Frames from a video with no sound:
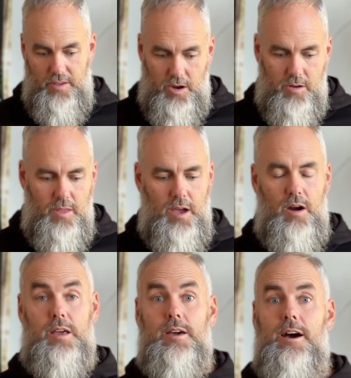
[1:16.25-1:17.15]
here they
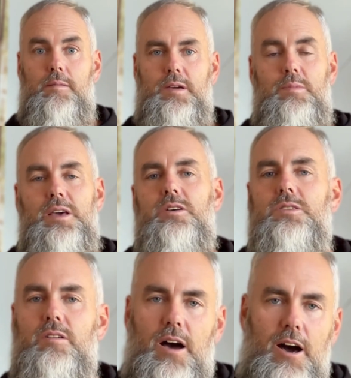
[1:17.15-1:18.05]
are coming because
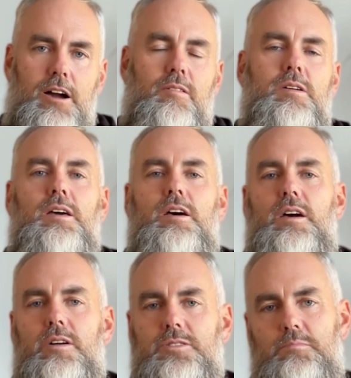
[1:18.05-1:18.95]
they're hungry
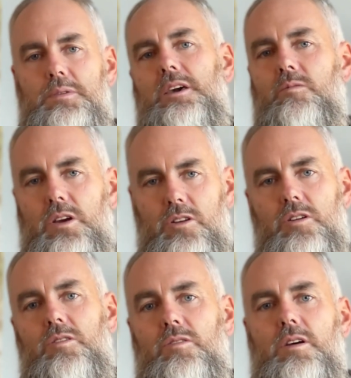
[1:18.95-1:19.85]
to be
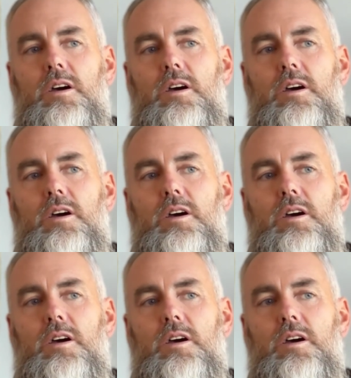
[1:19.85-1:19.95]
renewed.